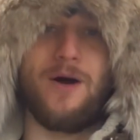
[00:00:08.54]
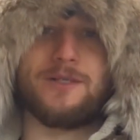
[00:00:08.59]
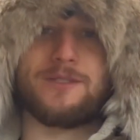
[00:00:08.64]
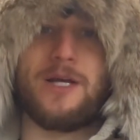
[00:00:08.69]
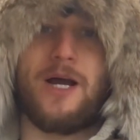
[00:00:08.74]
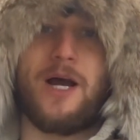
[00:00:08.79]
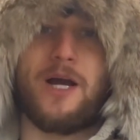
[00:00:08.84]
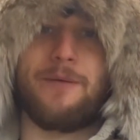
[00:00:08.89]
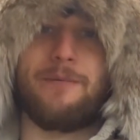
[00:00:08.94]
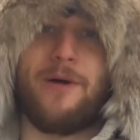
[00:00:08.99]
to
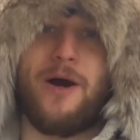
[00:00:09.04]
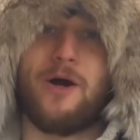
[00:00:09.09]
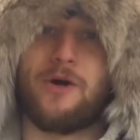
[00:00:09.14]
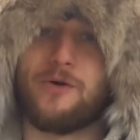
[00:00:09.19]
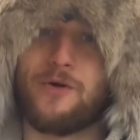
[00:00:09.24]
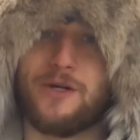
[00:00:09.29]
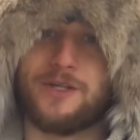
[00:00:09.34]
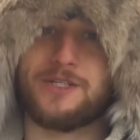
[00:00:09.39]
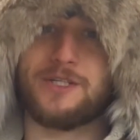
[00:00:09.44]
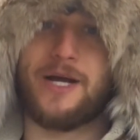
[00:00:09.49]
talk about
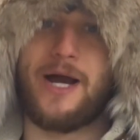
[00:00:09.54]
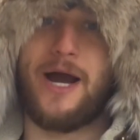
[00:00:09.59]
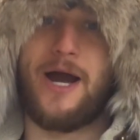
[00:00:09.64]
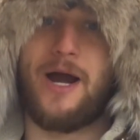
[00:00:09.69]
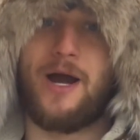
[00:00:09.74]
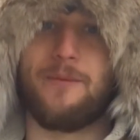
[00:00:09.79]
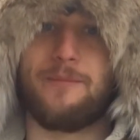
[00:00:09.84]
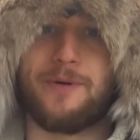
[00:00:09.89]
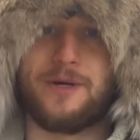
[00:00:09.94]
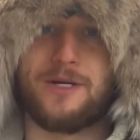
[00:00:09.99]
Chris
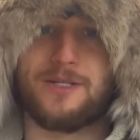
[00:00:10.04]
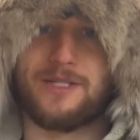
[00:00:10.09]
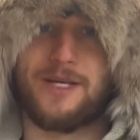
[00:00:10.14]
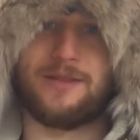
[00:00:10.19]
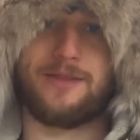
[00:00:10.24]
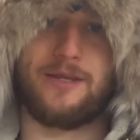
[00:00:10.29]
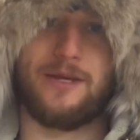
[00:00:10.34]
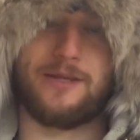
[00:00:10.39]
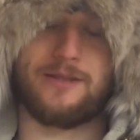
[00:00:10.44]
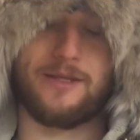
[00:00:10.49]
Kyle because I
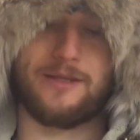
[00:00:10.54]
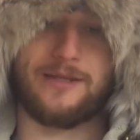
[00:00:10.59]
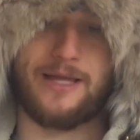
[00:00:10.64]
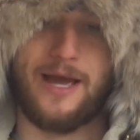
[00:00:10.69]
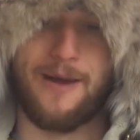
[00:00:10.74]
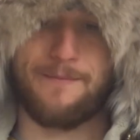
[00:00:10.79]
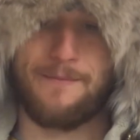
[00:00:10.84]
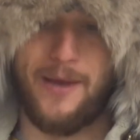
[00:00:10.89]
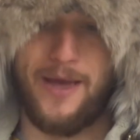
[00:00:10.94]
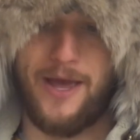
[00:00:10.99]
think
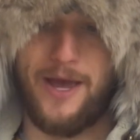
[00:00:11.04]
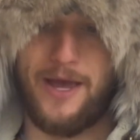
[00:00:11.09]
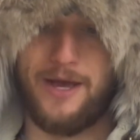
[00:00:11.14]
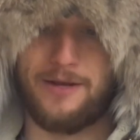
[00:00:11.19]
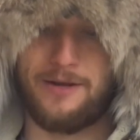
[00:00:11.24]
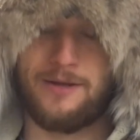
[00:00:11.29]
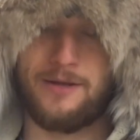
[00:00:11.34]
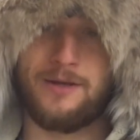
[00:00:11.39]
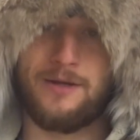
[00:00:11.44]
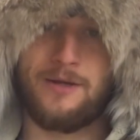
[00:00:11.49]
that
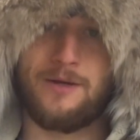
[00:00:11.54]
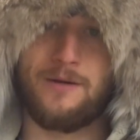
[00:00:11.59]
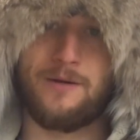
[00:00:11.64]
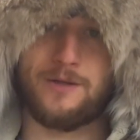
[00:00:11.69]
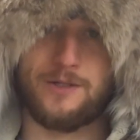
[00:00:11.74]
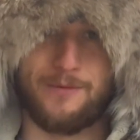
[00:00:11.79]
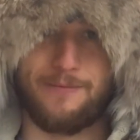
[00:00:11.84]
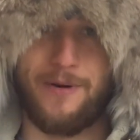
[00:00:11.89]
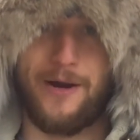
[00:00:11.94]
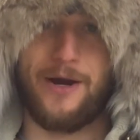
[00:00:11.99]
man
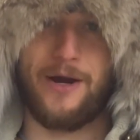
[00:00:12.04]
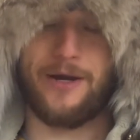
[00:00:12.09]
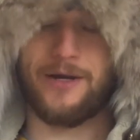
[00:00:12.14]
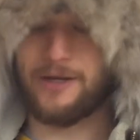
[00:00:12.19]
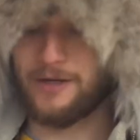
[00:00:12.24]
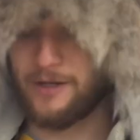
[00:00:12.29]
was an American